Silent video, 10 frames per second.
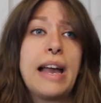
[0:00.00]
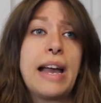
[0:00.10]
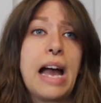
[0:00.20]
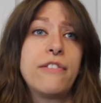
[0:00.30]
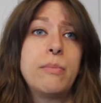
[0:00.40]
I
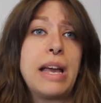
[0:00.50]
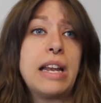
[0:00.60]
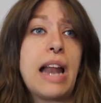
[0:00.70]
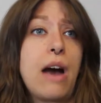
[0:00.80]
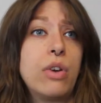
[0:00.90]
haven't made
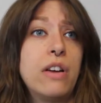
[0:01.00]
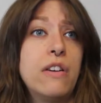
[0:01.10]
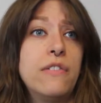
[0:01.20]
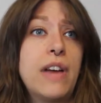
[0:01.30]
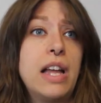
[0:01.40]
it out
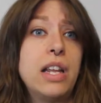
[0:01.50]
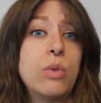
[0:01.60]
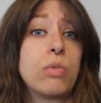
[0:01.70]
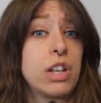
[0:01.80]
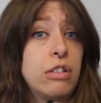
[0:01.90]
of any
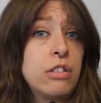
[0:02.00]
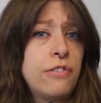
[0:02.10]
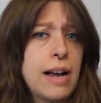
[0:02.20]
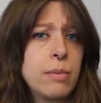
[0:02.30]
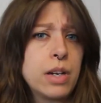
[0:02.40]
real
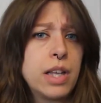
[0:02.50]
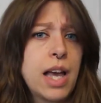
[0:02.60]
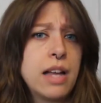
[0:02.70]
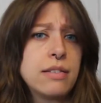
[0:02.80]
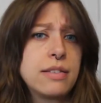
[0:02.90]
fabric
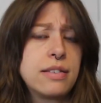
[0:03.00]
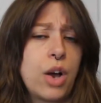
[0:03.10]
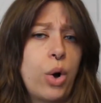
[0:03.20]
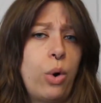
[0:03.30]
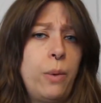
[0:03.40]
yet,
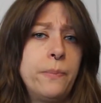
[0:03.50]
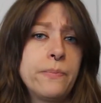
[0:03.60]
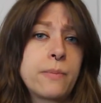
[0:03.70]
so